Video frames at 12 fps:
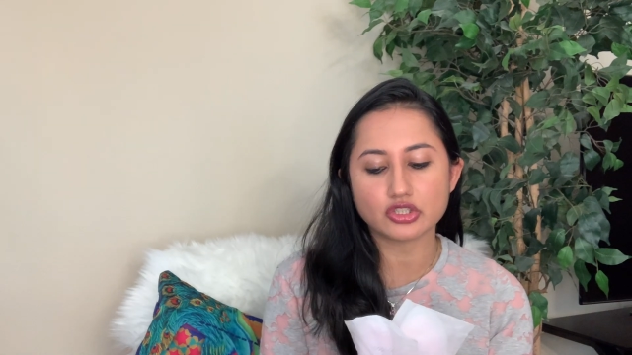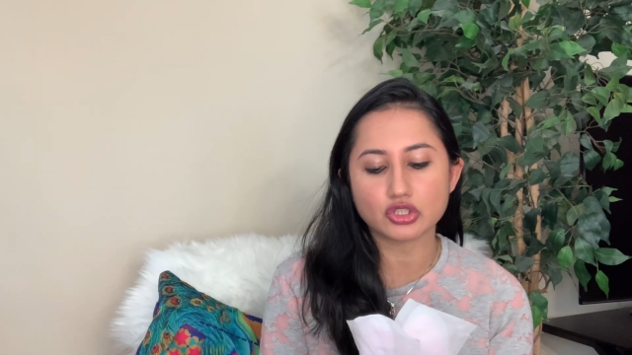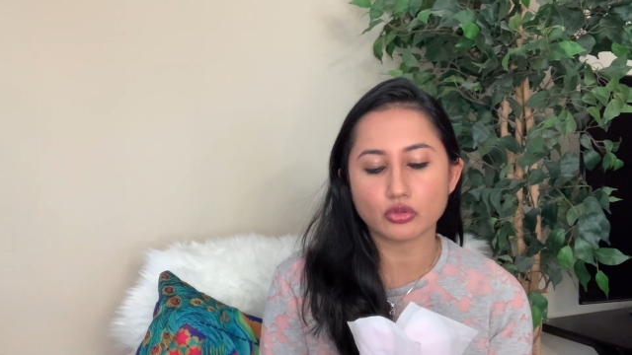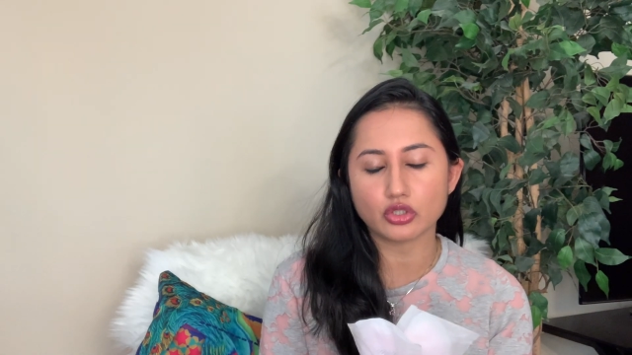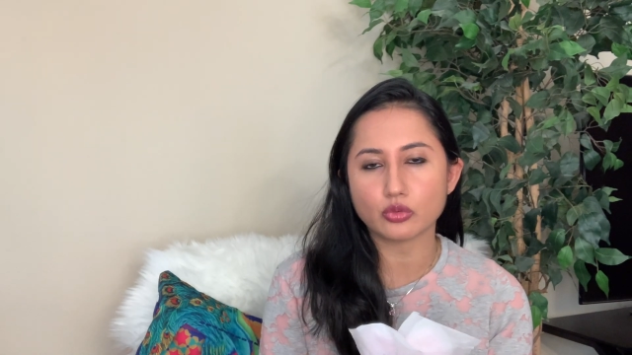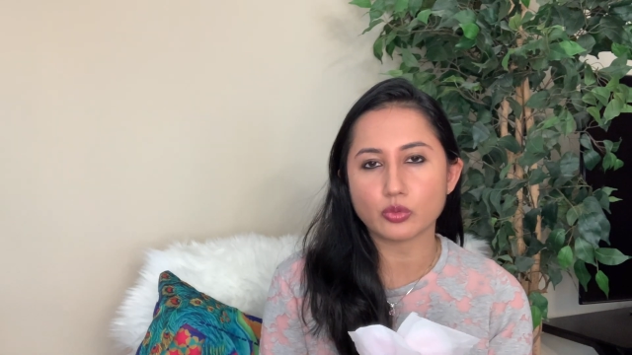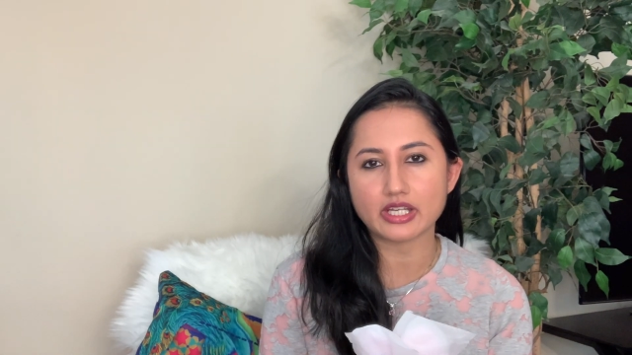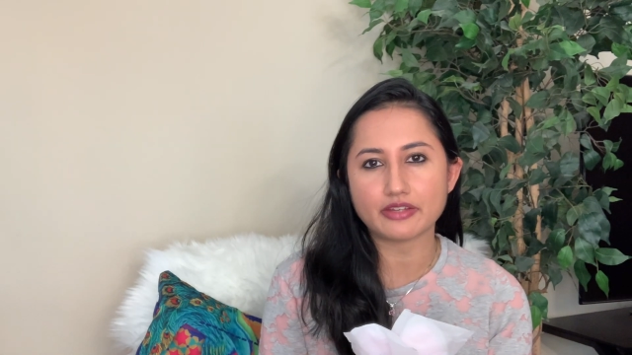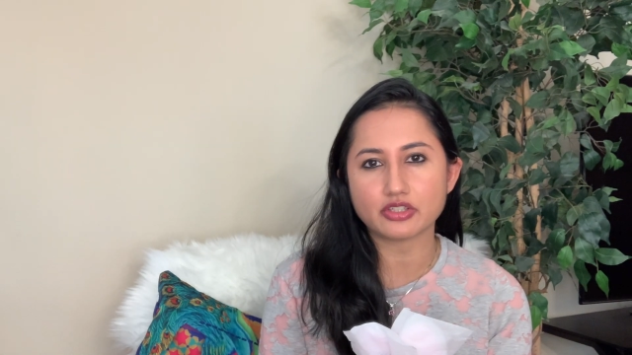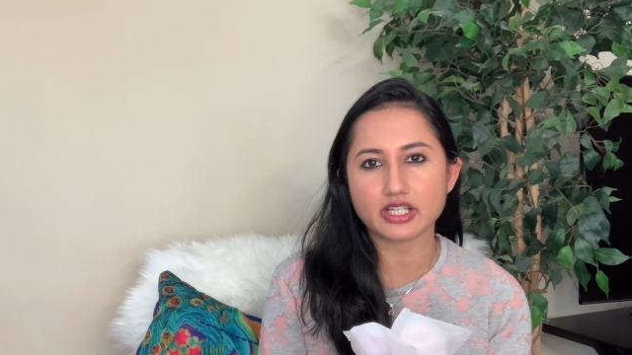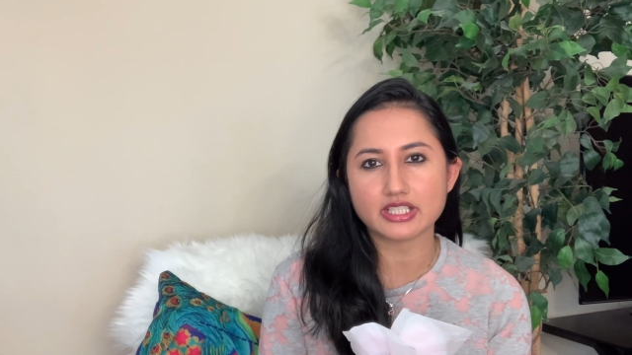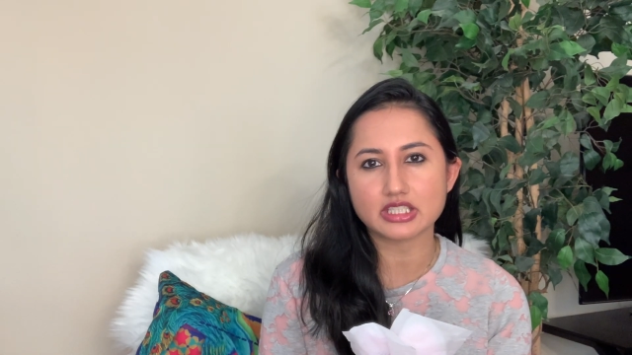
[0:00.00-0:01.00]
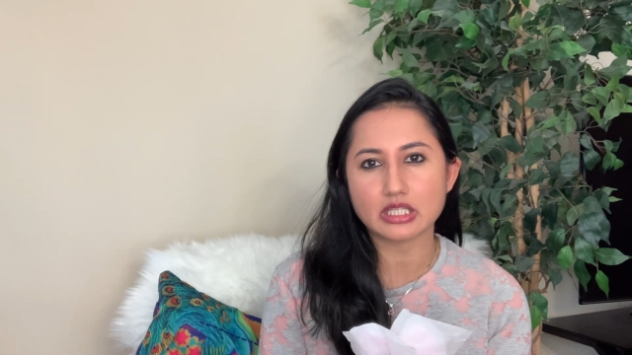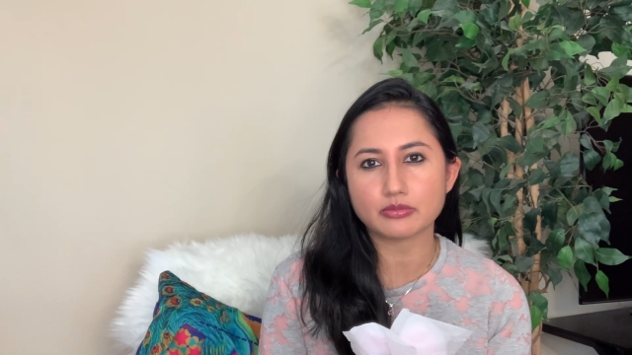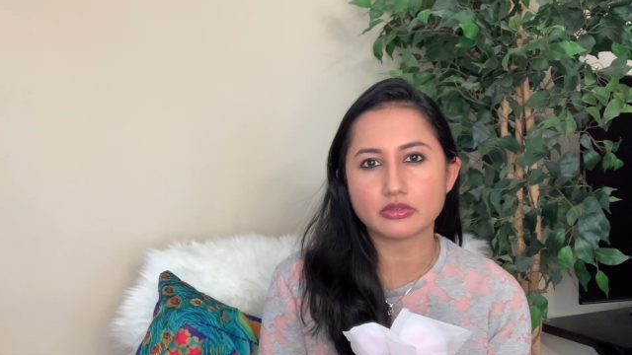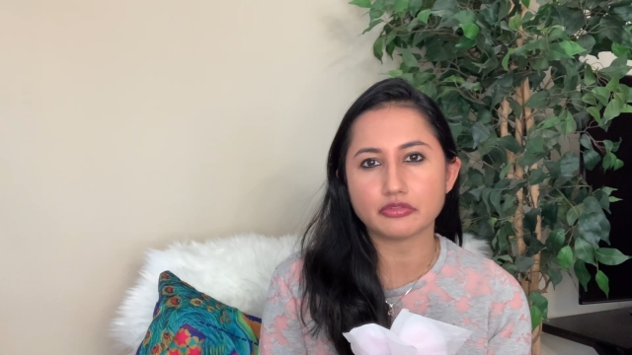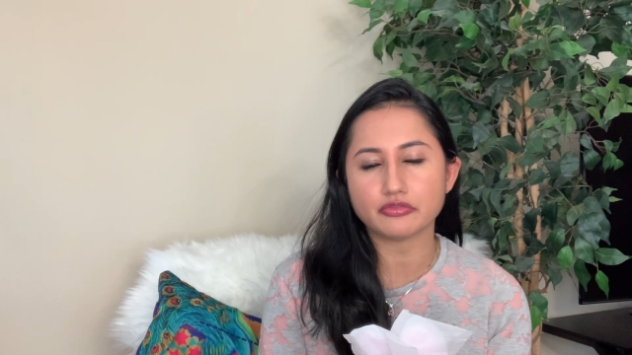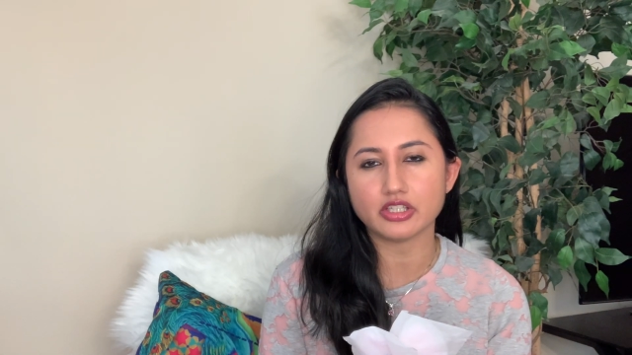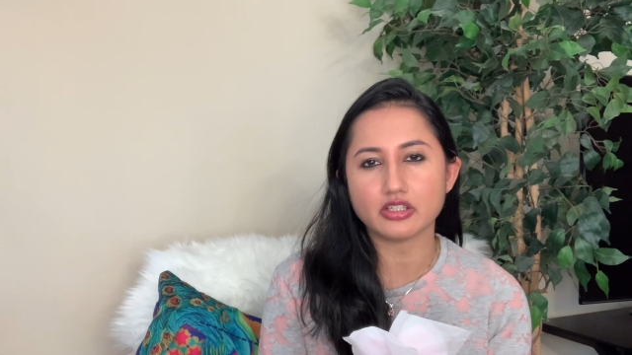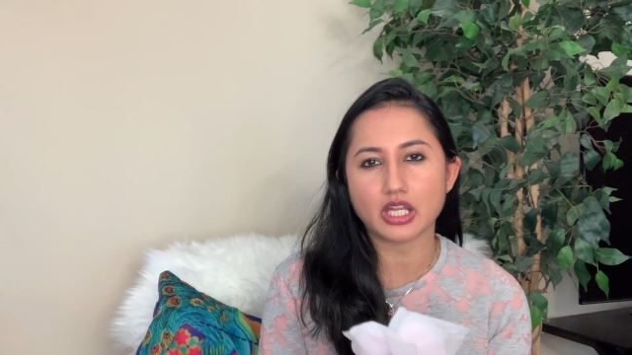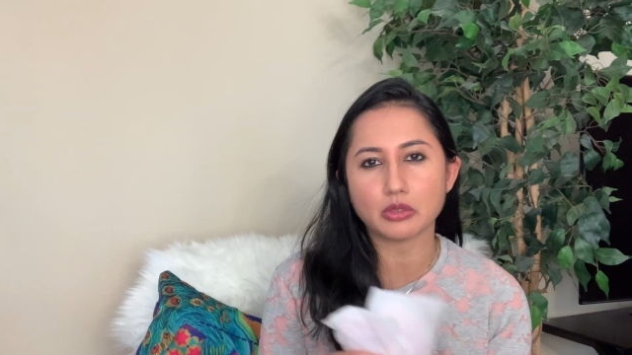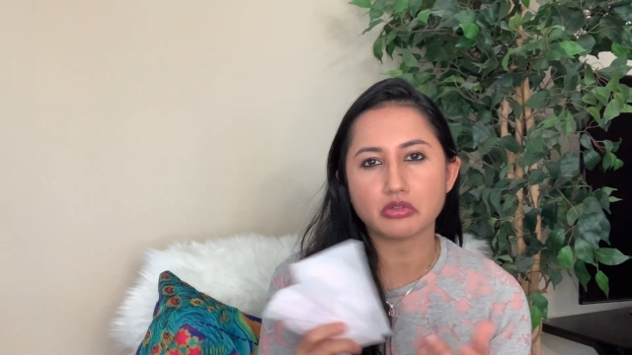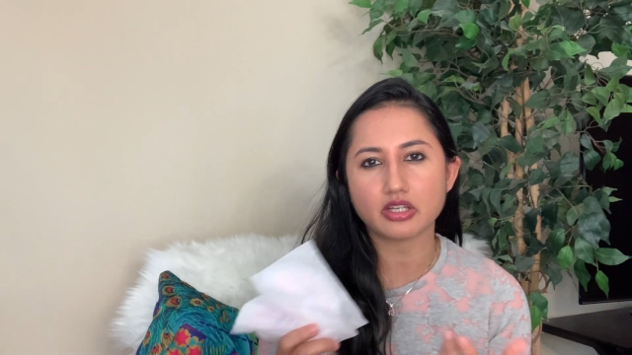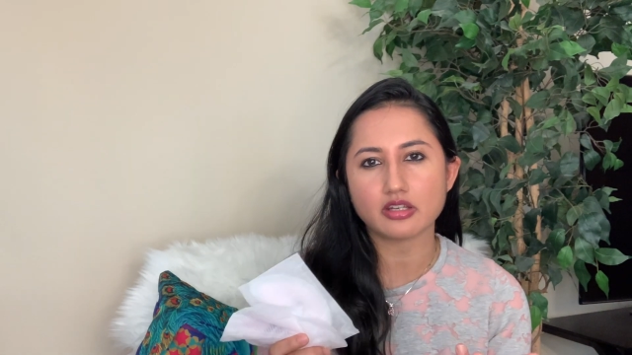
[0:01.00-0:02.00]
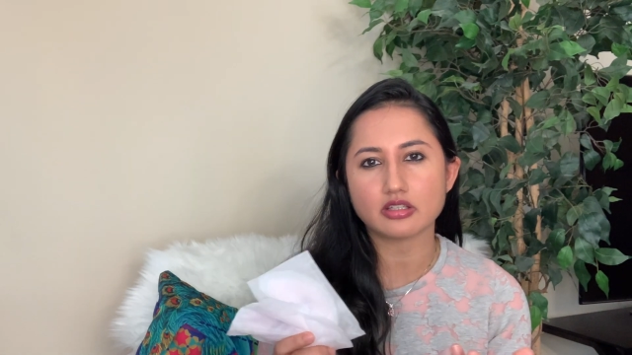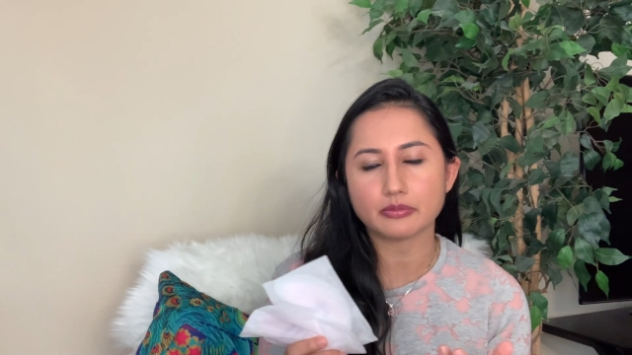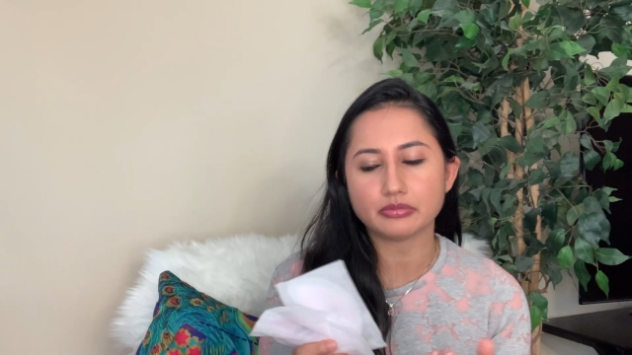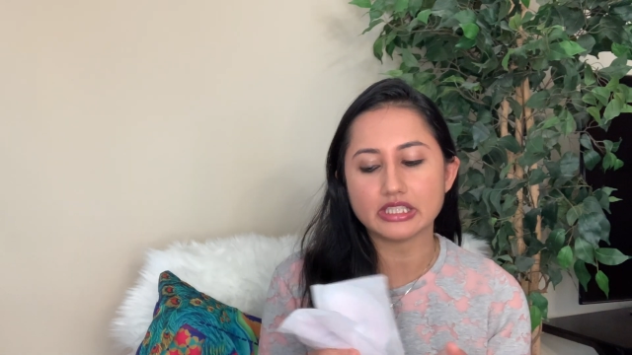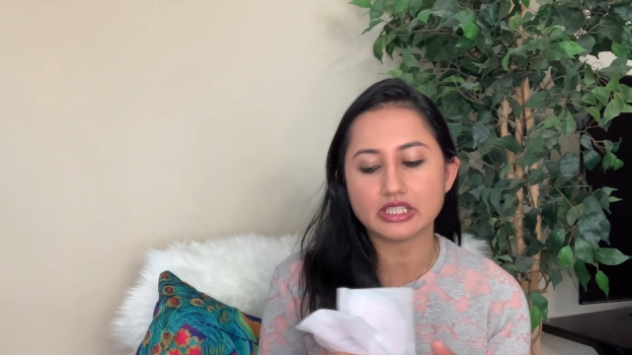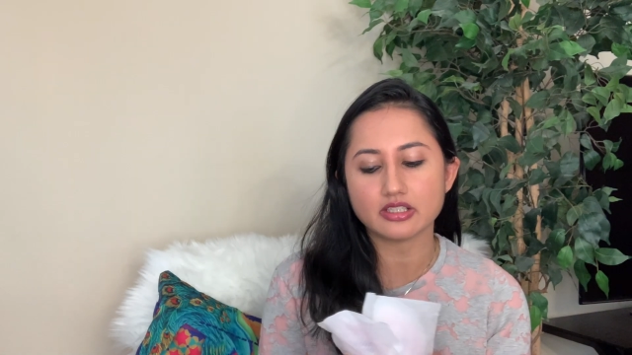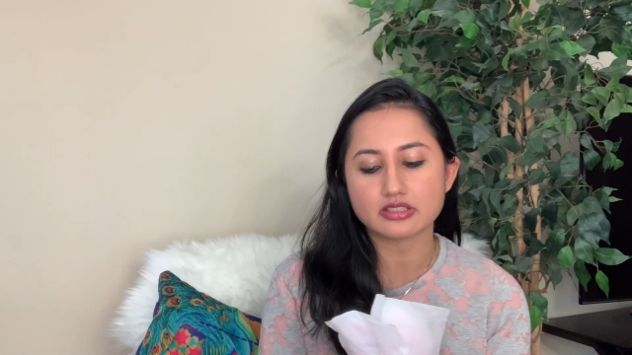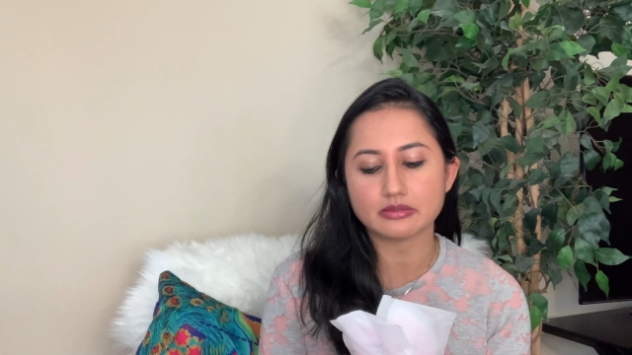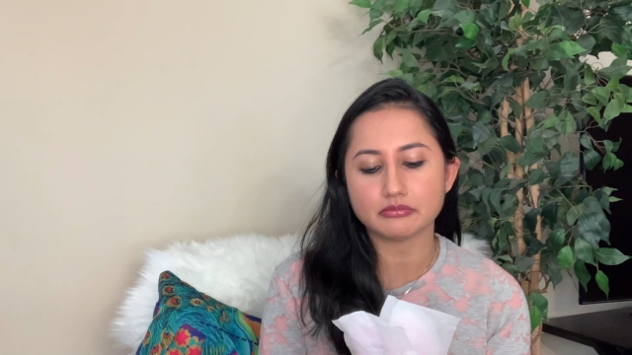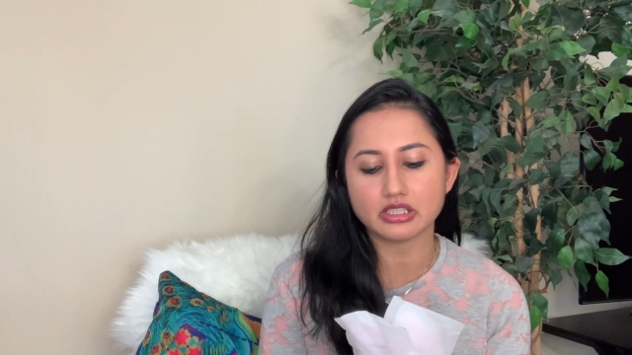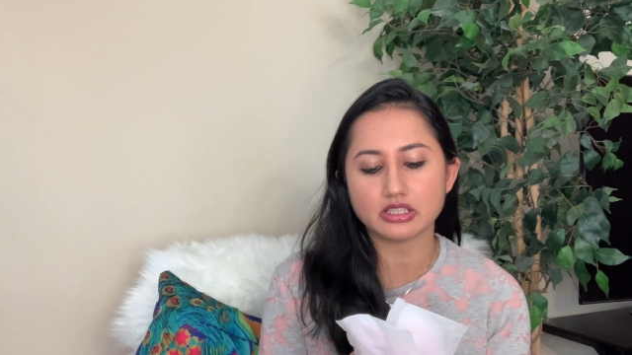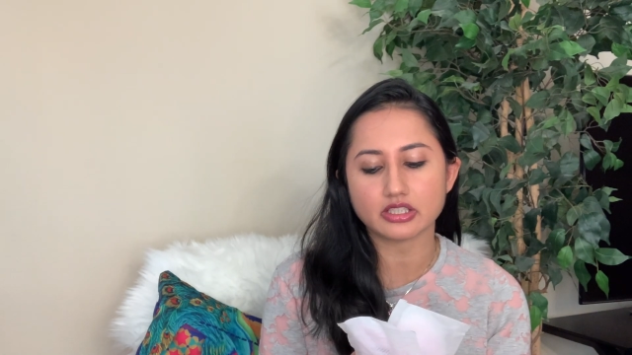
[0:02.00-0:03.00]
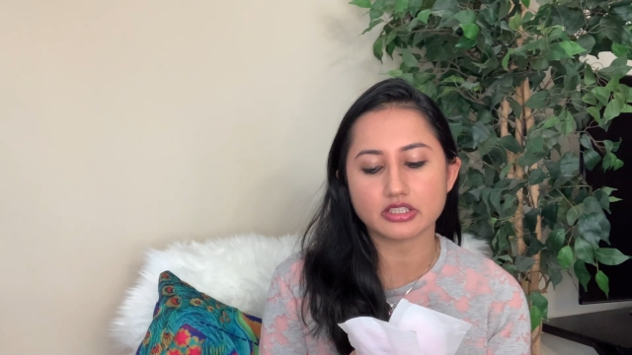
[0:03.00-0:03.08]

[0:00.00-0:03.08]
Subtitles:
And so, you know, whenever I skipped a feed, I would end up leaking some milk.